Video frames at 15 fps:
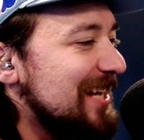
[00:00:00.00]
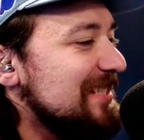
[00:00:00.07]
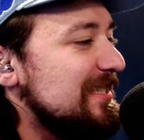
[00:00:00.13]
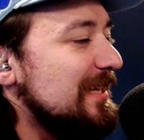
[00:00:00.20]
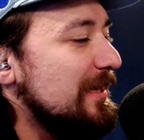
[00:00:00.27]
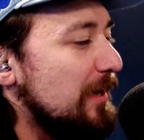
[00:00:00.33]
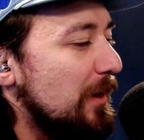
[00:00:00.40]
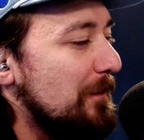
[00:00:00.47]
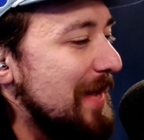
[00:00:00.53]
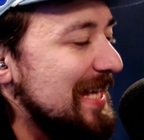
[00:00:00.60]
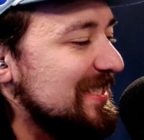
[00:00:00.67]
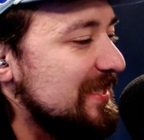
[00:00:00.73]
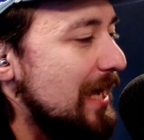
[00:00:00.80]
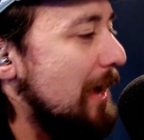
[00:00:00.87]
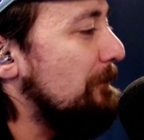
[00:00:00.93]
Feels a little
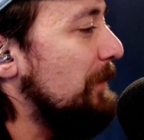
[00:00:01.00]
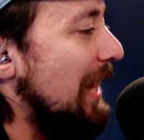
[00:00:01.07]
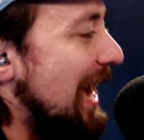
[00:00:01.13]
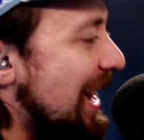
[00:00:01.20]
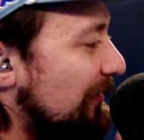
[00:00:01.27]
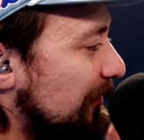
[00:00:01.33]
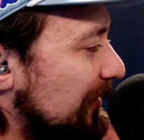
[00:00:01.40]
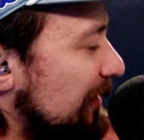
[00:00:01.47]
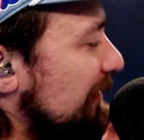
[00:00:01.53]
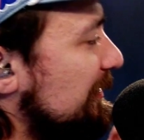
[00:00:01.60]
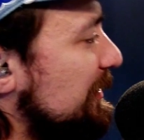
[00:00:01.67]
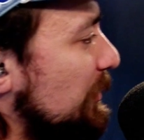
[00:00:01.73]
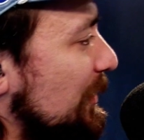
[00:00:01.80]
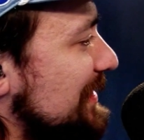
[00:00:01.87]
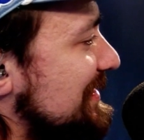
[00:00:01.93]
messed up, but I want to know
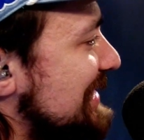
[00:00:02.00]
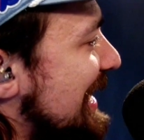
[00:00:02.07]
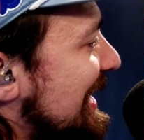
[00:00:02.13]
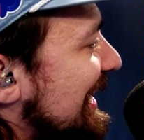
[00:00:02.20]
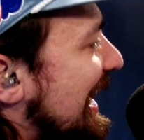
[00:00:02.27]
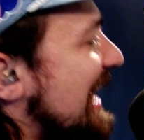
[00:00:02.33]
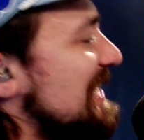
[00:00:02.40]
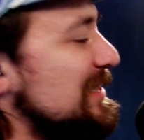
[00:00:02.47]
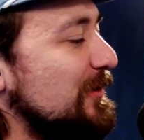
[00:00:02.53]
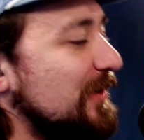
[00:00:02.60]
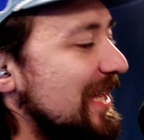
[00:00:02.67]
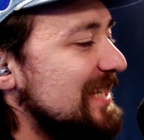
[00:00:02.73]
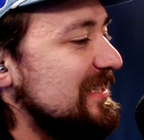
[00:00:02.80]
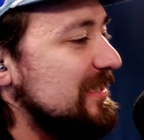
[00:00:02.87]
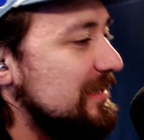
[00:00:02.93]
your take as a
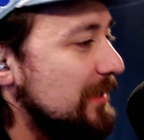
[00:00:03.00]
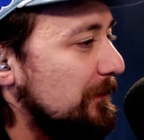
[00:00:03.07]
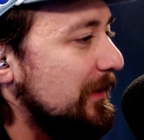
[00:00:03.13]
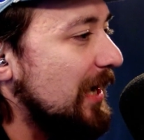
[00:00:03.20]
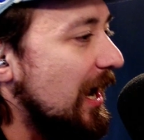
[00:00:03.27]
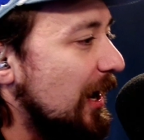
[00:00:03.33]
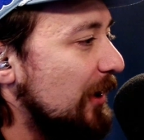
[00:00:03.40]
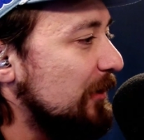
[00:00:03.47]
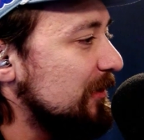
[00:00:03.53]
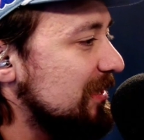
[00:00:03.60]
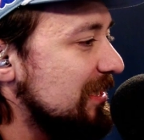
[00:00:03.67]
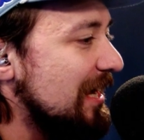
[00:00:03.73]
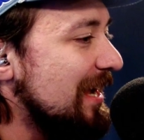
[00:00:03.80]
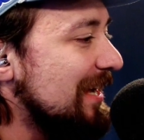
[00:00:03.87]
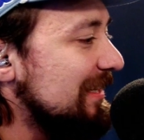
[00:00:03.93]
relationship
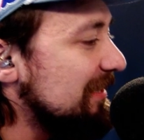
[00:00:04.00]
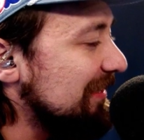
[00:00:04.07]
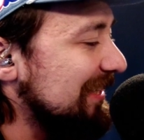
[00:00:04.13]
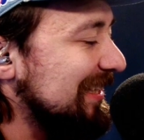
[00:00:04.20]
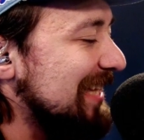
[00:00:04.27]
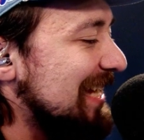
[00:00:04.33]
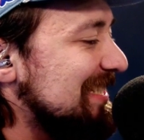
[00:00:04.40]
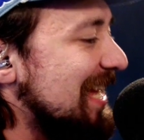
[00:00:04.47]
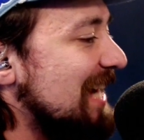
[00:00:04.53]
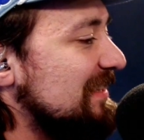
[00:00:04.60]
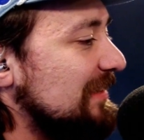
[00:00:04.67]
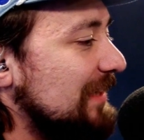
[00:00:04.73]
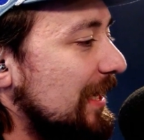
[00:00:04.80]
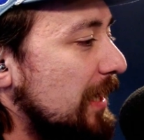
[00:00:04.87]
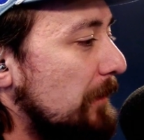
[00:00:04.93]
coach. Do you think that's
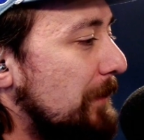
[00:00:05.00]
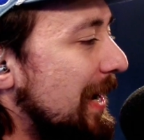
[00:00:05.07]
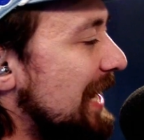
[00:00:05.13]
actually like a